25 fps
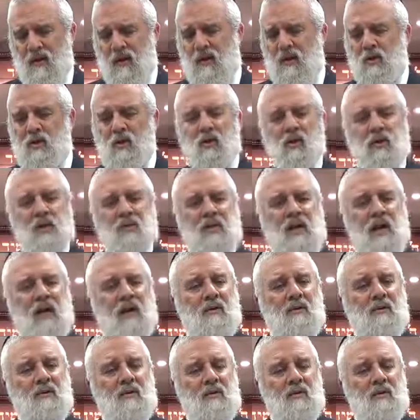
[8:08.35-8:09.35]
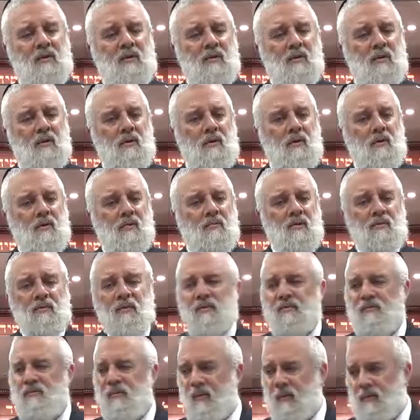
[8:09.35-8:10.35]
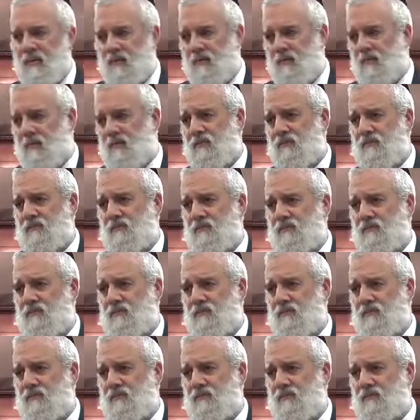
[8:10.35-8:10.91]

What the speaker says: He took us out from the filth,